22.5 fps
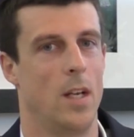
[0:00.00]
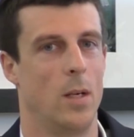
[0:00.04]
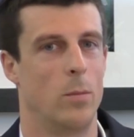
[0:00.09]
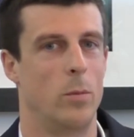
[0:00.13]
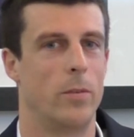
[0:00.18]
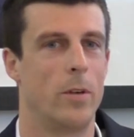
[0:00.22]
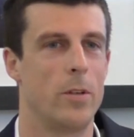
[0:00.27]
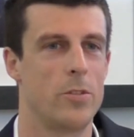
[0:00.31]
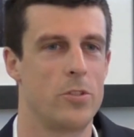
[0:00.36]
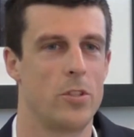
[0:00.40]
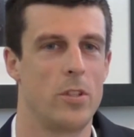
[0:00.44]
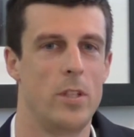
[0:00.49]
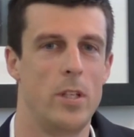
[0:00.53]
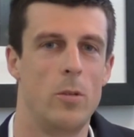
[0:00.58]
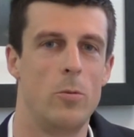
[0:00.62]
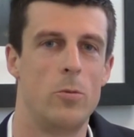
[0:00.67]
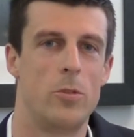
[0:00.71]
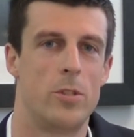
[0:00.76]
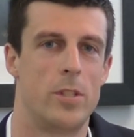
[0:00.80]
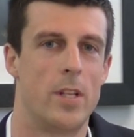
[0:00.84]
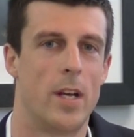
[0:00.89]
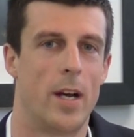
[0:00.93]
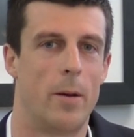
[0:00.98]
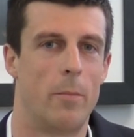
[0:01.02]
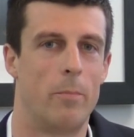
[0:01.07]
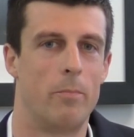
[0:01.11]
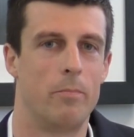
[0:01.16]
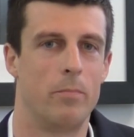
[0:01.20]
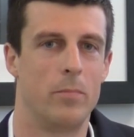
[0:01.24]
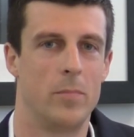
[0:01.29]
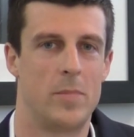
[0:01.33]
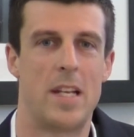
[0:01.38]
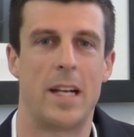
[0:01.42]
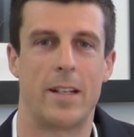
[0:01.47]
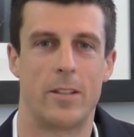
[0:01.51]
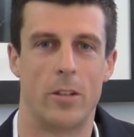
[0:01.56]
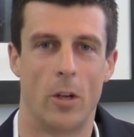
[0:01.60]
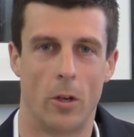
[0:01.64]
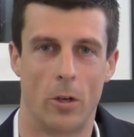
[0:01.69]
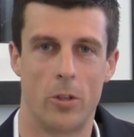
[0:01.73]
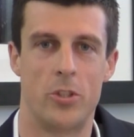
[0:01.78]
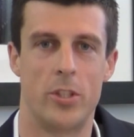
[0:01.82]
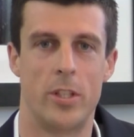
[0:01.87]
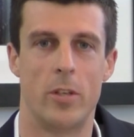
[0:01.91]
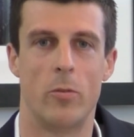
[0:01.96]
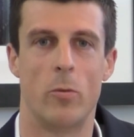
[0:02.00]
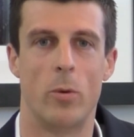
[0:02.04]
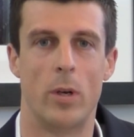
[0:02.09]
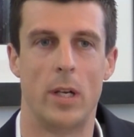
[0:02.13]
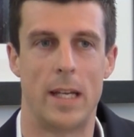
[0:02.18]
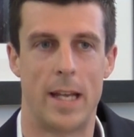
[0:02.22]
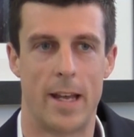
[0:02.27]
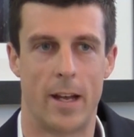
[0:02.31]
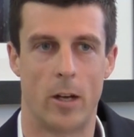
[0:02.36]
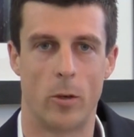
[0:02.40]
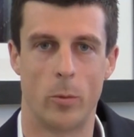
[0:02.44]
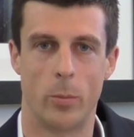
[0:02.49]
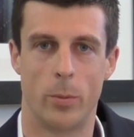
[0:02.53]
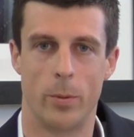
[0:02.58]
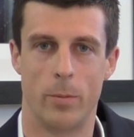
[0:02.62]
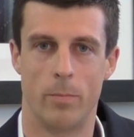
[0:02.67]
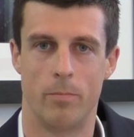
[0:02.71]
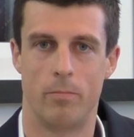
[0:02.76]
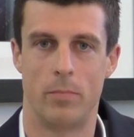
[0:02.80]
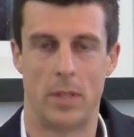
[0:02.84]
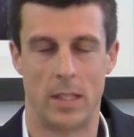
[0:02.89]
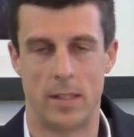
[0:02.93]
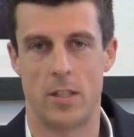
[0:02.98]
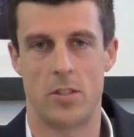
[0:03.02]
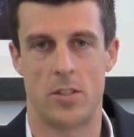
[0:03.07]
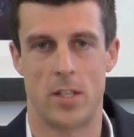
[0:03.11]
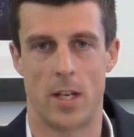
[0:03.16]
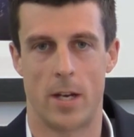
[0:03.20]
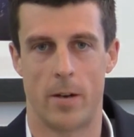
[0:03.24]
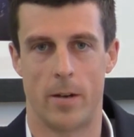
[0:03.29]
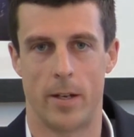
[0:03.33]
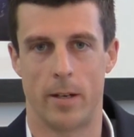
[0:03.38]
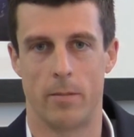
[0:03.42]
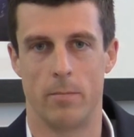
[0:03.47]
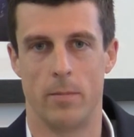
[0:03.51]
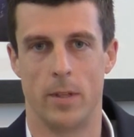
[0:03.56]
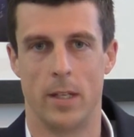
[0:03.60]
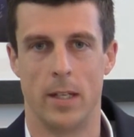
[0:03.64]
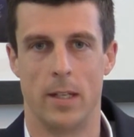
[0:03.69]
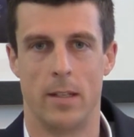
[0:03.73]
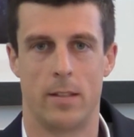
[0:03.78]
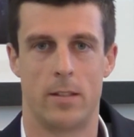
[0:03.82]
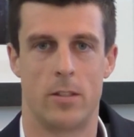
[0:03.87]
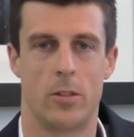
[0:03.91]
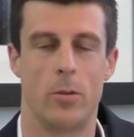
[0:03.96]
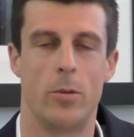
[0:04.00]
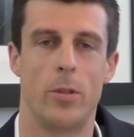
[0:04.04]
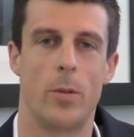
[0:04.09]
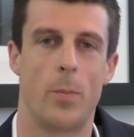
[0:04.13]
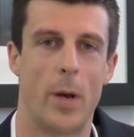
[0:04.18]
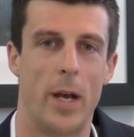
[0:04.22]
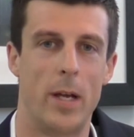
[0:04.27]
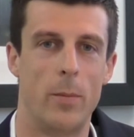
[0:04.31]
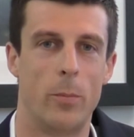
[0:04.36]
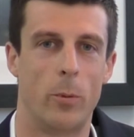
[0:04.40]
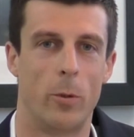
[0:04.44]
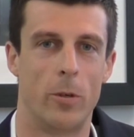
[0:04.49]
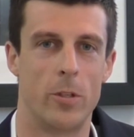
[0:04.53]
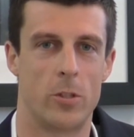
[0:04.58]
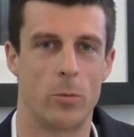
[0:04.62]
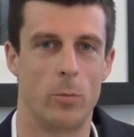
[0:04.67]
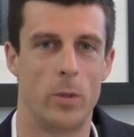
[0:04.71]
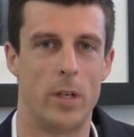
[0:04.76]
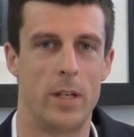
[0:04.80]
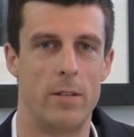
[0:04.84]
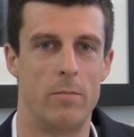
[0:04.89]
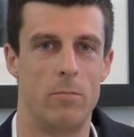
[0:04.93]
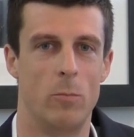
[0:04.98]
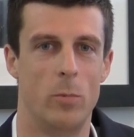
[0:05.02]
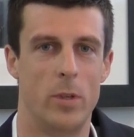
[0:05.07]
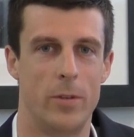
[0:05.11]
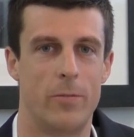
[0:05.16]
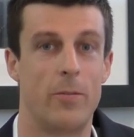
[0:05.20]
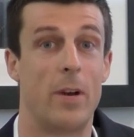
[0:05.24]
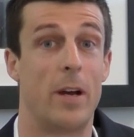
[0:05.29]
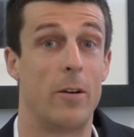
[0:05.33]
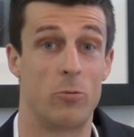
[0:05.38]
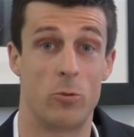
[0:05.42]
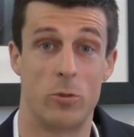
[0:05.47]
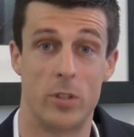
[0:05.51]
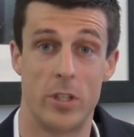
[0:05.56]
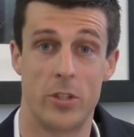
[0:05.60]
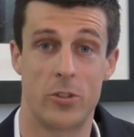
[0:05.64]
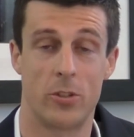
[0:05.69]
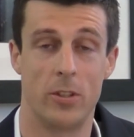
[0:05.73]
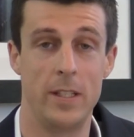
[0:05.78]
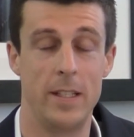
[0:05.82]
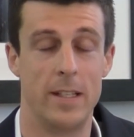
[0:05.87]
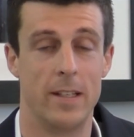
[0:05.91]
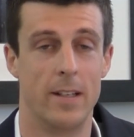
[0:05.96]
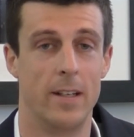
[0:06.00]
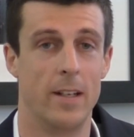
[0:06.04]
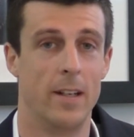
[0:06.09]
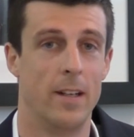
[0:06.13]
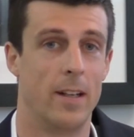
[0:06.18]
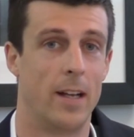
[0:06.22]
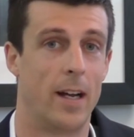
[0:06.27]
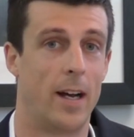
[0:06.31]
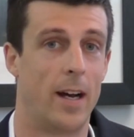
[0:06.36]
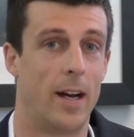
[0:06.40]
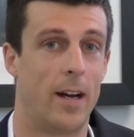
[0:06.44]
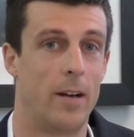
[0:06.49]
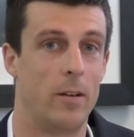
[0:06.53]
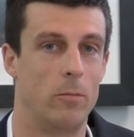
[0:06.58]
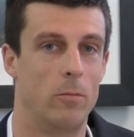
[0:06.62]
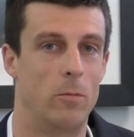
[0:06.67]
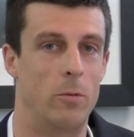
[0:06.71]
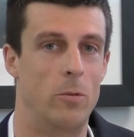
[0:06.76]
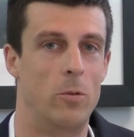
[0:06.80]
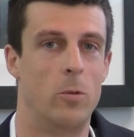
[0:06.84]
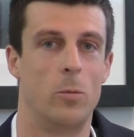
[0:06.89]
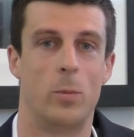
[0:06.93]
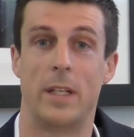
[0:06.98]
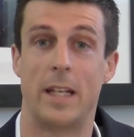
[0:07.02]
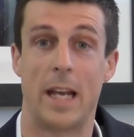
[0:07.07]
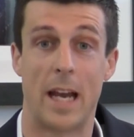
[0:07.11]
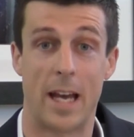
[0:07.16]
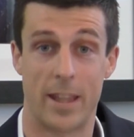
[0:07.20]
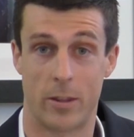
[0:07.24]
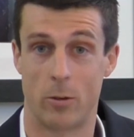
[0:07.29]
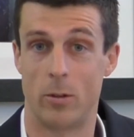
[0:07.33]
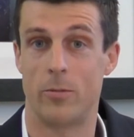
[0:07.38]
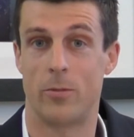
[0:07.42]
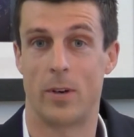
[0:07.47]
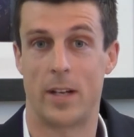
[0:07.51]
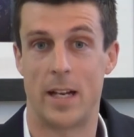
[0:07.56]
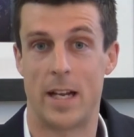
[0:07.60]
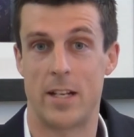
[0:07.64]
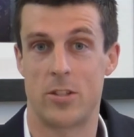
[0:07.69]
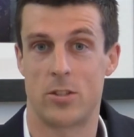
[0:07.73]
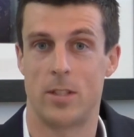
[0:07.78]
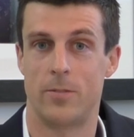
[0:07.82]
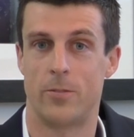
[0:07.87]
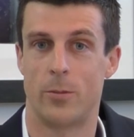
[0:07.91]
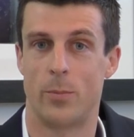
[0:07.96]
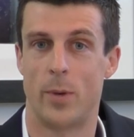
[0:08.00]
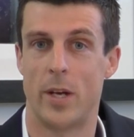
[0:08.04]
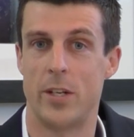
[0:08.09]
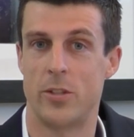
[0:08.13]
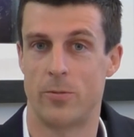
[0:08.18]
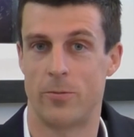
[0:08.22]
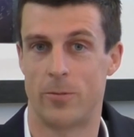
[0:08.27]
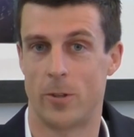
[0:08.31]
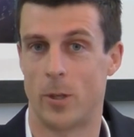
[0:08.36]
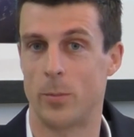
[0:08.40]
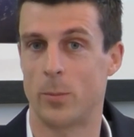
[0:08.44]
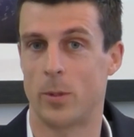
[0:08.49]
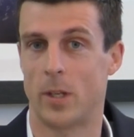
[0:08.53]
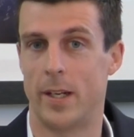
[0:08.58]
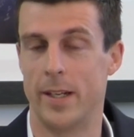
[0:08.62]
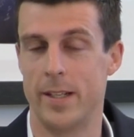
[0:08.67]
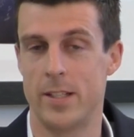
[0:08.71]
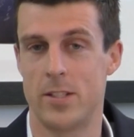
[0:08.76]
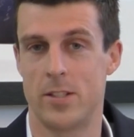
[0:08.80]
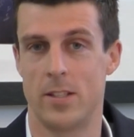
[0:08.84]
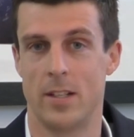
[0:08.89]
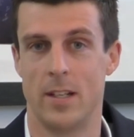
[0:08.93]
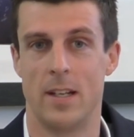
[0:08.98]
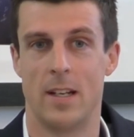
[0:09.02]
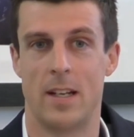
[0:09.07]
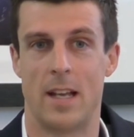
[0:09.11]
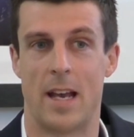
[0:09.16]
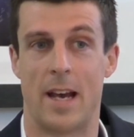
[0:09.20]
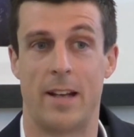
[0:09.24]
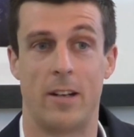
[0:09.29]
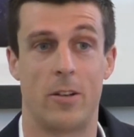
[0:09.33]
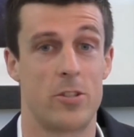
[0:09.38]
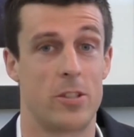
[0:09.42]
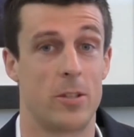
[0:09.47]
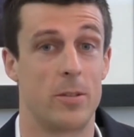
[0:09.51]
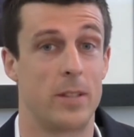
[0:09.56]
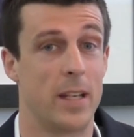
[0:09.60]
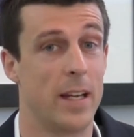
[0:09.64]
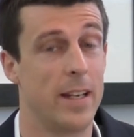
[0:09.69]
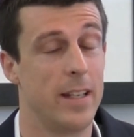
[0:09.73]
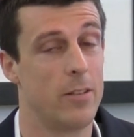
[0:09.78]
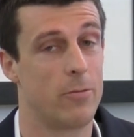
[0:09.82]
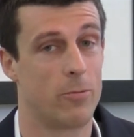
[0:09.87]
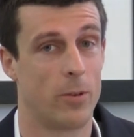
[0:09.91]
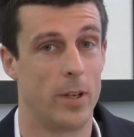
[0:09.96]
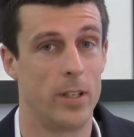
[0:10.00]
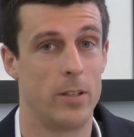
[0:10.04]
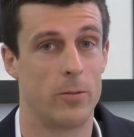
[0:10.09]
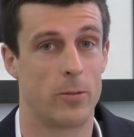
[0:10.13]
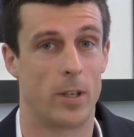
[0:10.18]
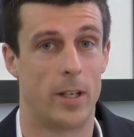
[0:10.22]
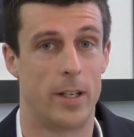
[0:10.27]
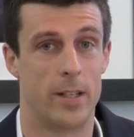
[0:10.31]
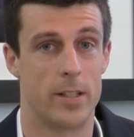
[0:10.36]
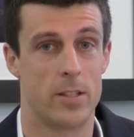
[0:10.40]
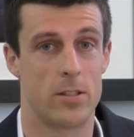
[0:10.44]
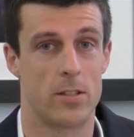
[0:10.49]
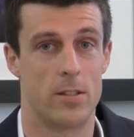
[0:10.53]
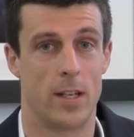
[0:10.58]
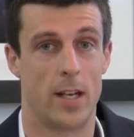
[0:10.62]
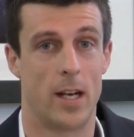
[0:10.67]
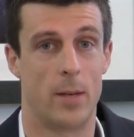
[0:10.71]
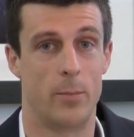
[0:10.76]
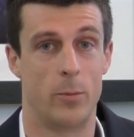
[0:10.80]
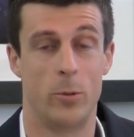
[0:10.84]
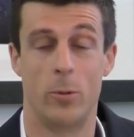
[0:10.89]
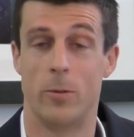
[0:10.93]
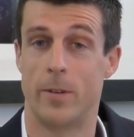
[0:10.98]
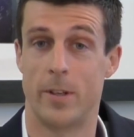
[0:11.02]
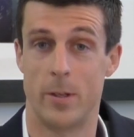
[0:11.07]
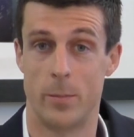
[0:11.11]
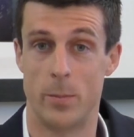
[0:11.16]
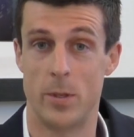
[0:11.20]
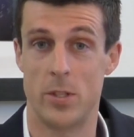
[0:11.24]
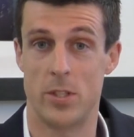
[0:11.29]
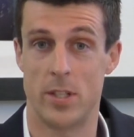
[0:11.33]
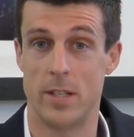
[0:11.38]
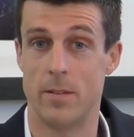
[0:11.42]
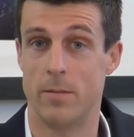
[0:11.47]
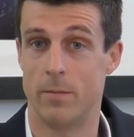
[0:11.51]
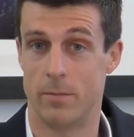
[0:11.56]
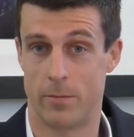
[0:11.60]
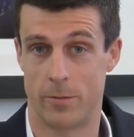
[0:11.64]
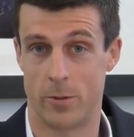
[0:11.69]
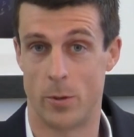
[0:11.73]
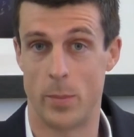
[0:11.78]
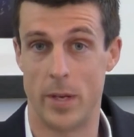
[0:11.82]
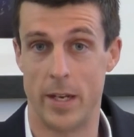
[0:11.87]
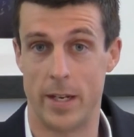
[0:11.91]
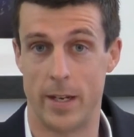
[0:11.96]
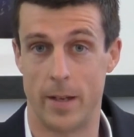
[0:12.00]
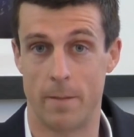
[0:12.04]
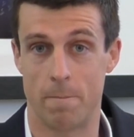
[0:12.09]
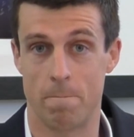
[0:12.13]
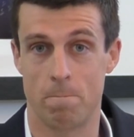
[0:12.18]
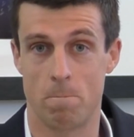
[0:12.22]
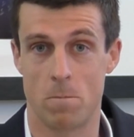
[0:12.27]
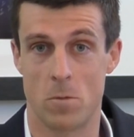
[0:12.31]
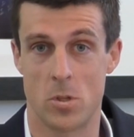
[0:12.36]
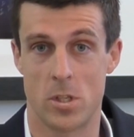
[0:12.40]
We've also used technology to really help in this area. Two of the pain points that we found traditionally were gathering financial information from clients and also getting in front of clients who are very busy for a meeting.